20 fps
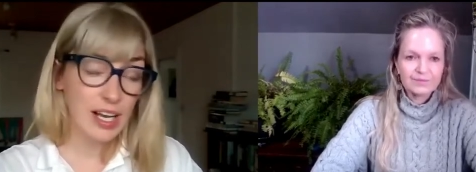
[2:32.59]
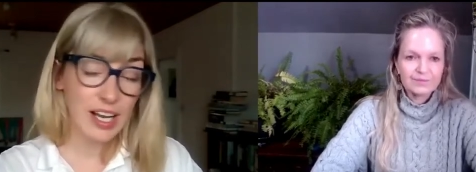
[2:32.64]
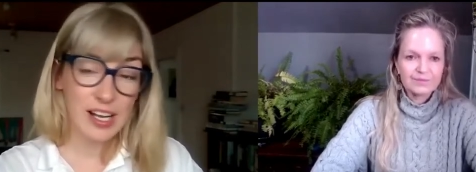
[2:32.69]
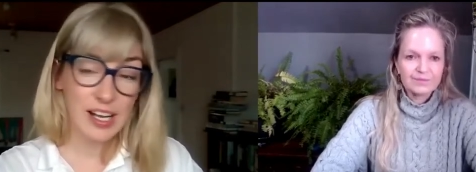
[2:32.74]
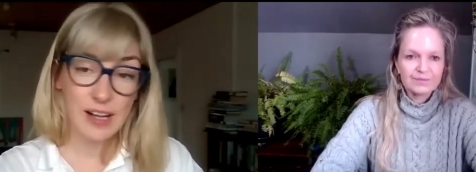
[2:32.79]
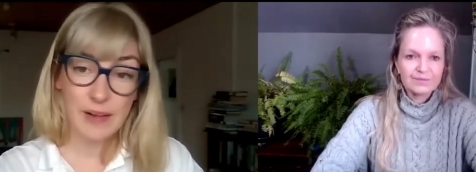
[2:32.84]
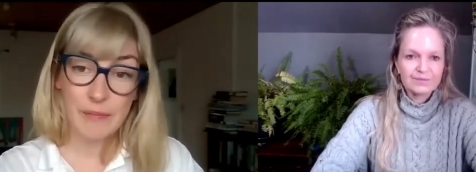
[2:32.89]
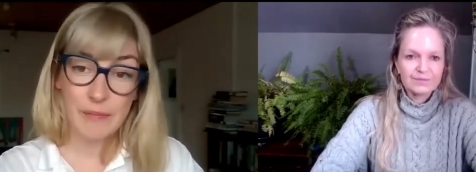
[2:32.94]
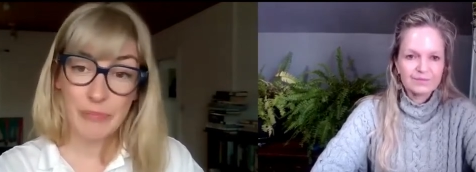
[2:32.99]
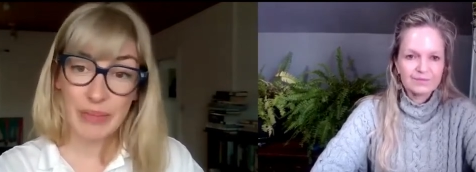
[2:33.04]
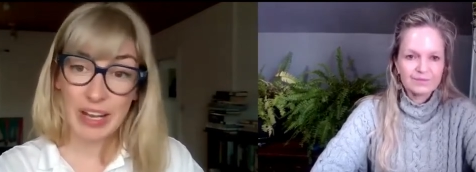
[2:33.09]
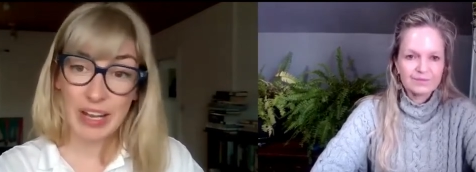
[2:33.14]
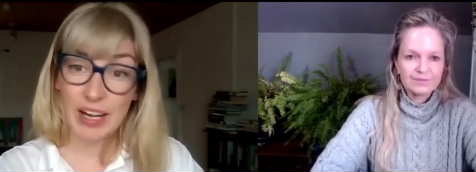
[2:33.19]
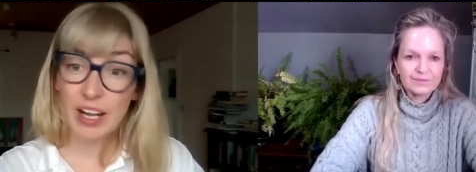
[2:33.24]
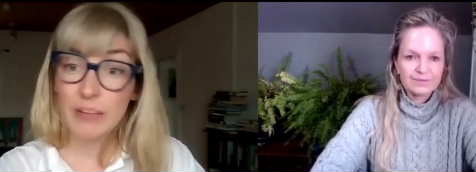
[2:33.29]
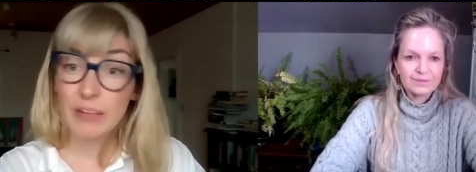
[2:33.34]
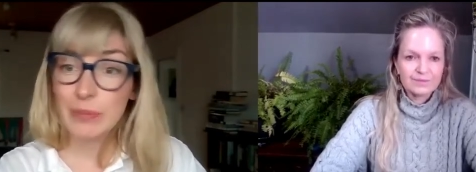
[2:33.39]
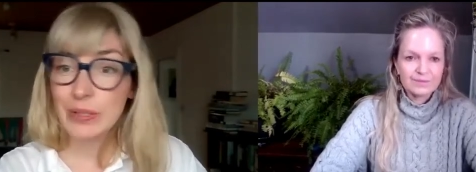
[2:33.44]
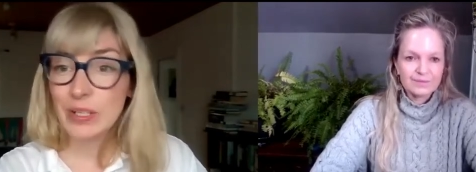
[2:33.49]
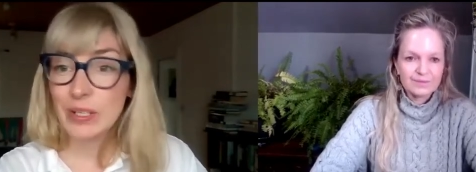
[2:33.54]
Speaker 1: Um,
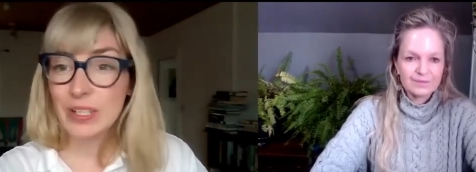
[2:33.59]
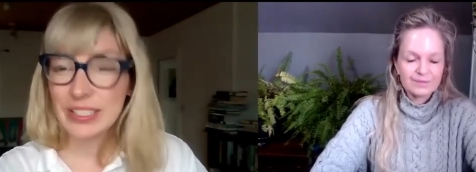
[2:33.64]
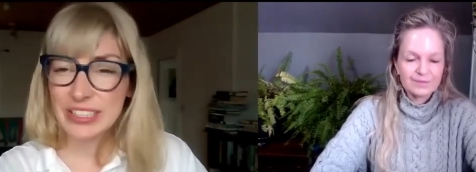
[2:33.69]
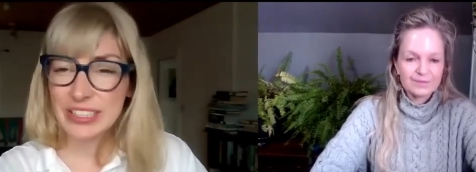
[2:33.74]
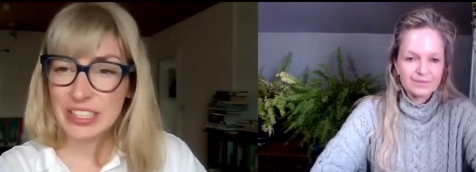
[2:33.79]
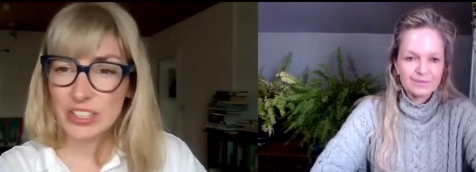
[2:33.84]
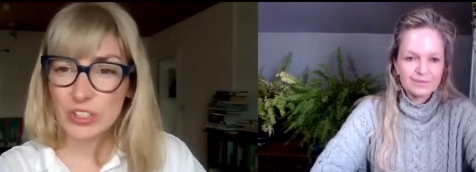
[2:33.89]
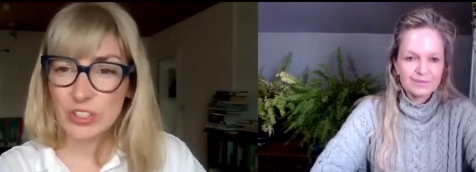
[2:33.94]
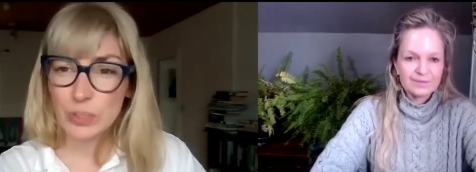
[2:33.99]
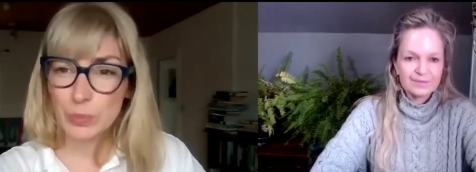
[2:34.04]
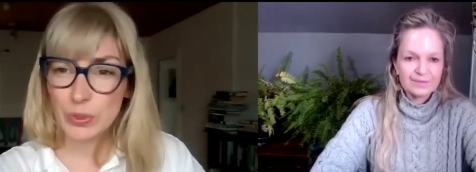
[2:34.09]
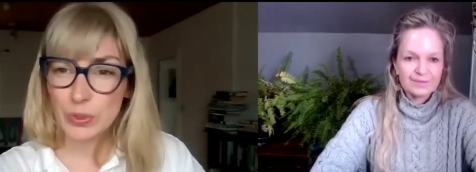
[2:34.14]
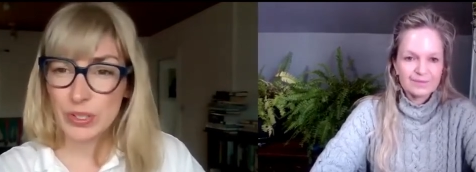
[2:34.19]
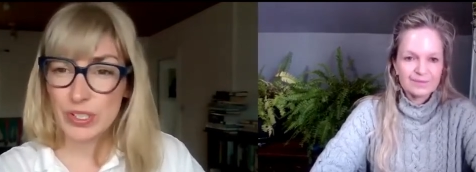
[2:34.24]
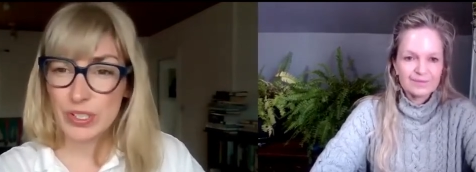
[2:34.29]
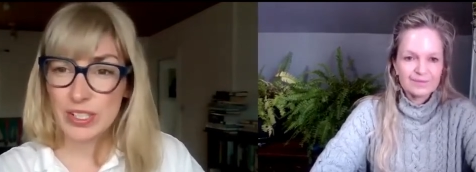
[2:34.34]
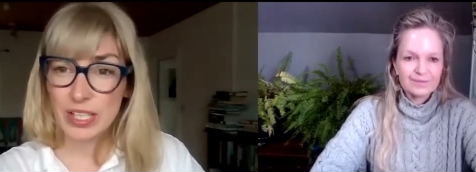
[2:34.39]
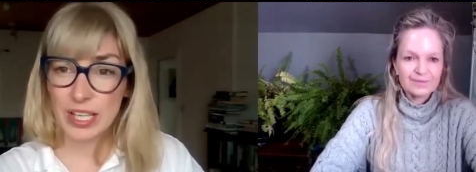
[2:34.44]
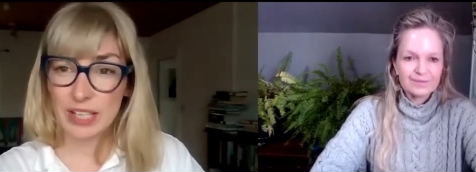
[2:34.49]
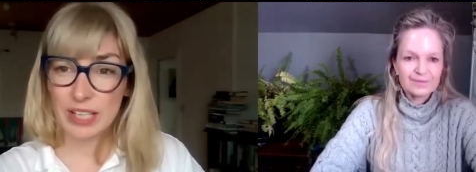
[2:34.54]
and I've been collecting
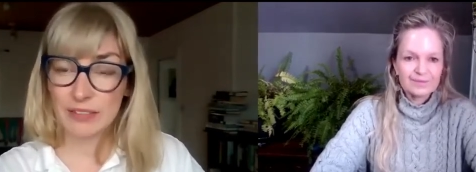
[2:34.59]
cookbooks